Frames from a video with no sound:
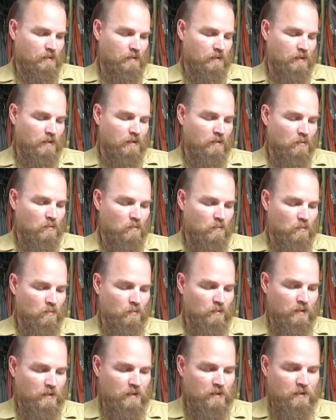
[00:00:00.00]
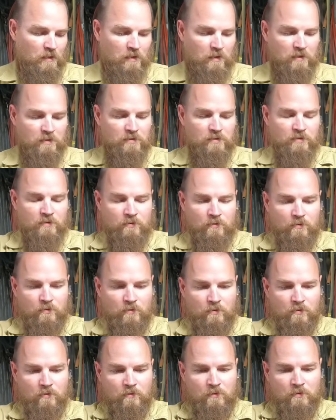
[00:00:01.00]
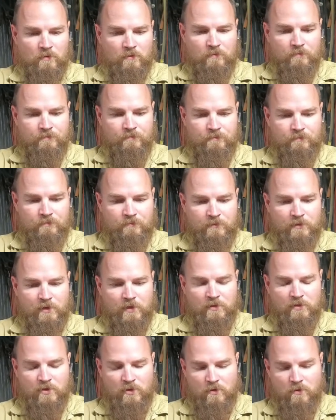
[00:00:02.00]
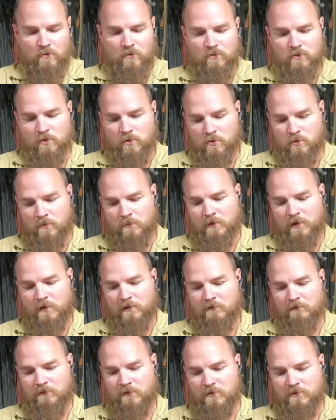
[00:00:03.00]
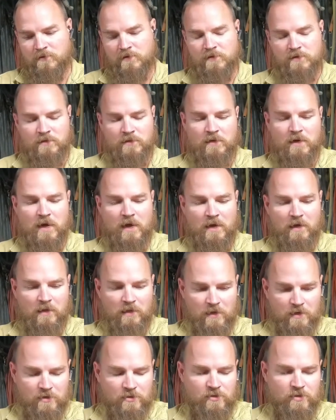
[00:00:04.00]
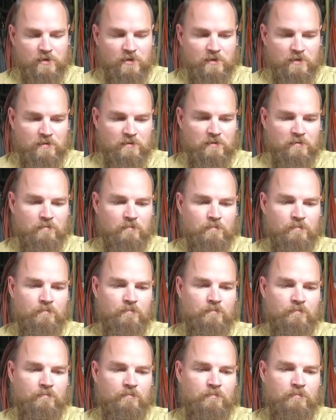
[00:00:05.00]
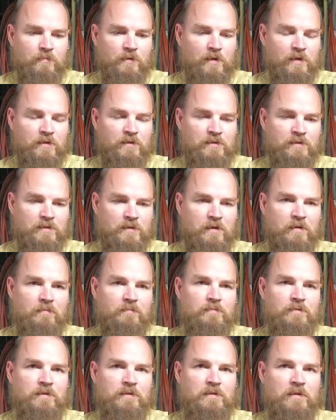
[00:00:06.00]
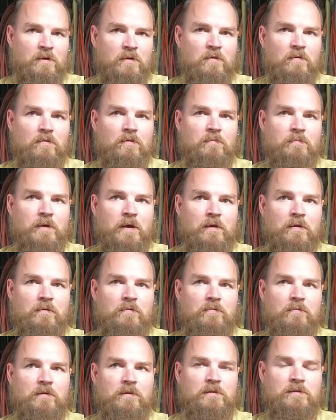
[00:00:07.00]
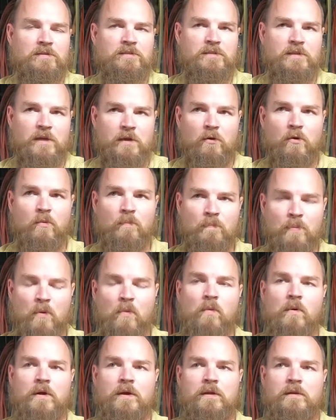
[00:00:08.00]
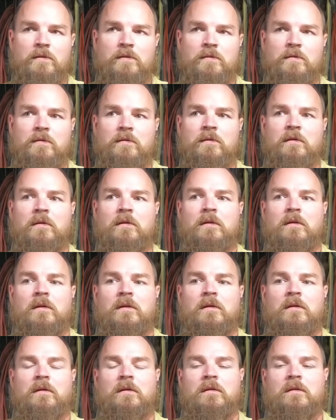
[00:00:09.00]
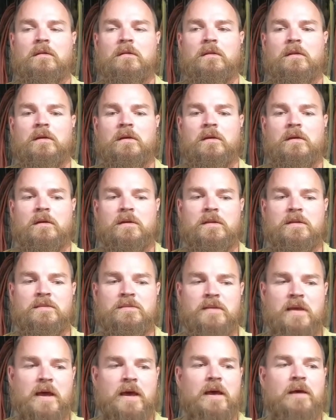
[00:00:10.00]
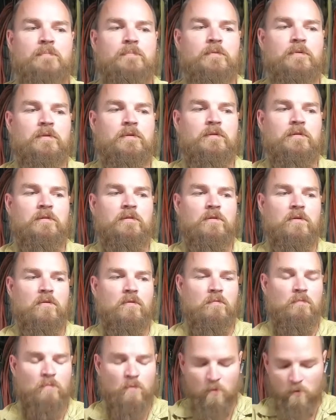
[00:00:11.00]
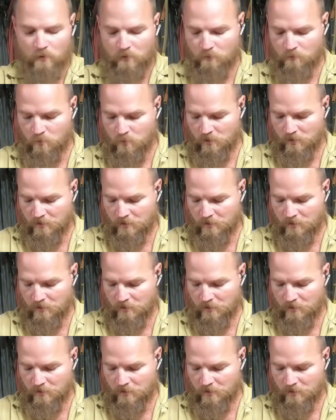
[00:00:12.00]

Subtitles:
I don't want to get into eternal torment versus annihilationism, except to talk about a single point that has happened on more than one